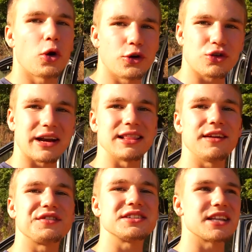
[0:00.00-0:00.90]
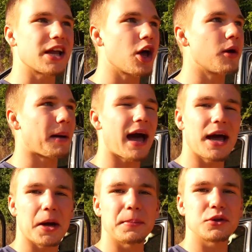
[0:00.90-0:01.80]
or you're trying to lift this thing up
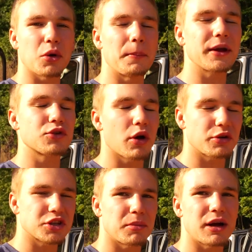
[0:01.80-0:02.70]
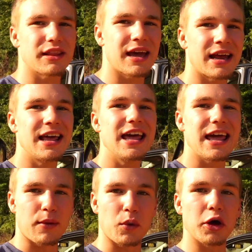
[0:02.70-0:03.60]
high up into a big truck or something like that,
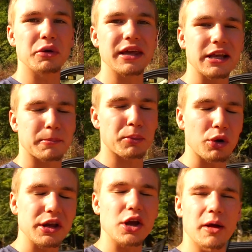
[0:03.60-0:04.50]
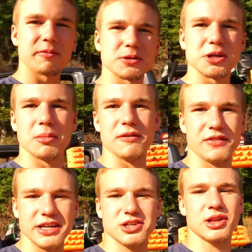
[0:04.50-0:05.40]
it will get pretty cumbersome
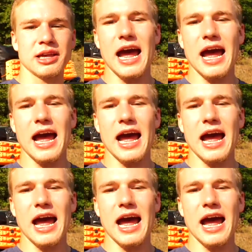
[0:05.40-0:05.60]
eventually.